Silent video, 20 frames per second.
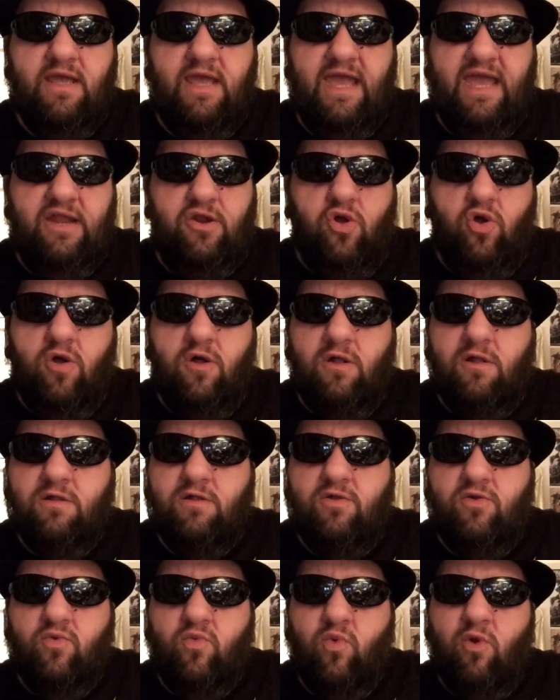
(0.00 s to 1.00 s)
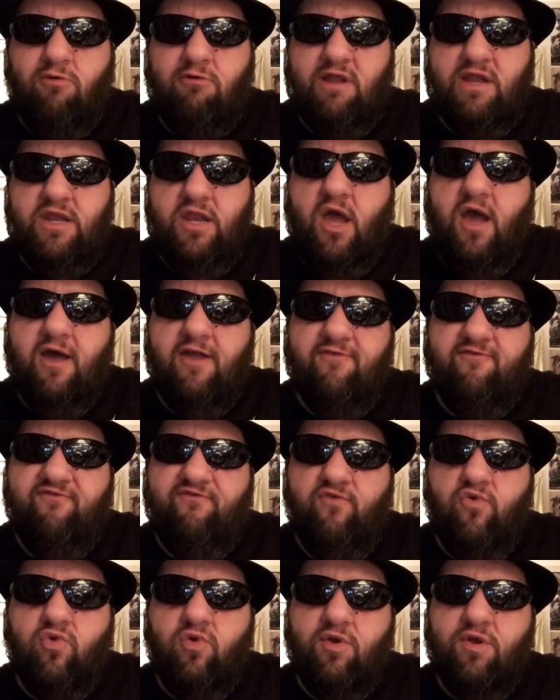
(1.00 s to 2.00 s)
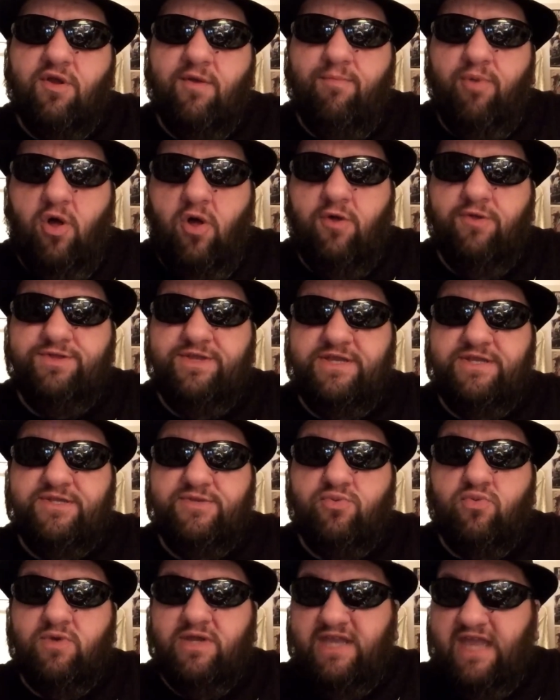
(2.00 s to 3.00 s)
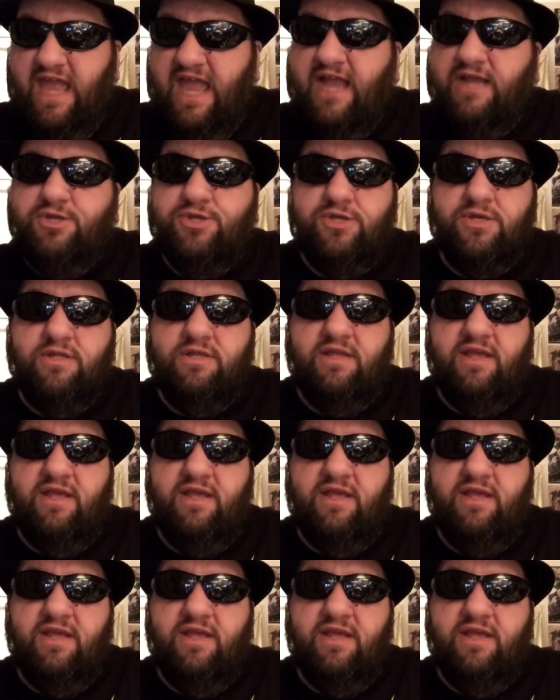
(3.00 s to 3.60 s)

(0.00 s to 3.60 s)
at all were it not for Capaldi's reaction